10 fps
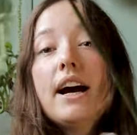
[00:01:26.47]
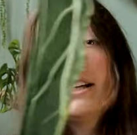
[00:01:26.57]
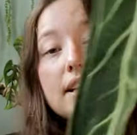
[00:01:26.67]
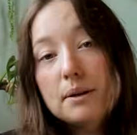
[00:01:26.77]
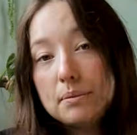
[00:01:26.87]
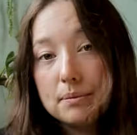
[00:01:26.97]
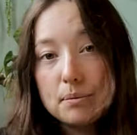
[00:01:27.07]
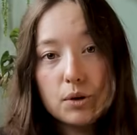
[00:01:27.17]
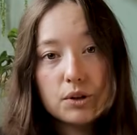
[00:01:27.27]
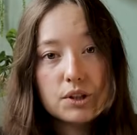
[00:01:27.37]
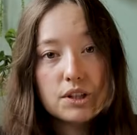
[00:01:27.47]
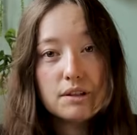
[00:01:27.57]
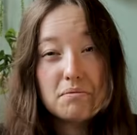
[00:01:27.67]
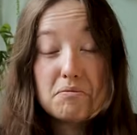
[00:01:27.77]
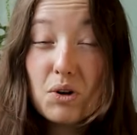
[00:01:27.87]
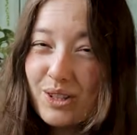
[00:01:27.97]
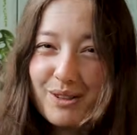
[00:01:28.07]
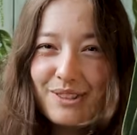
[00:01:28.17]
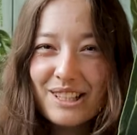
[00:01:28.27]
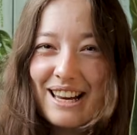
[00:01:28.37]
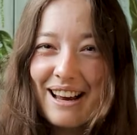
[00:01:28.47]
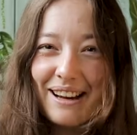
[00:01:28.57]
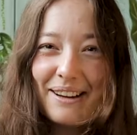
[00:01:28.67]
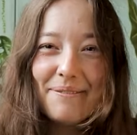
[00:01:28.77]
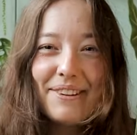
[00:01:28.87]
I keep it moist most of the time.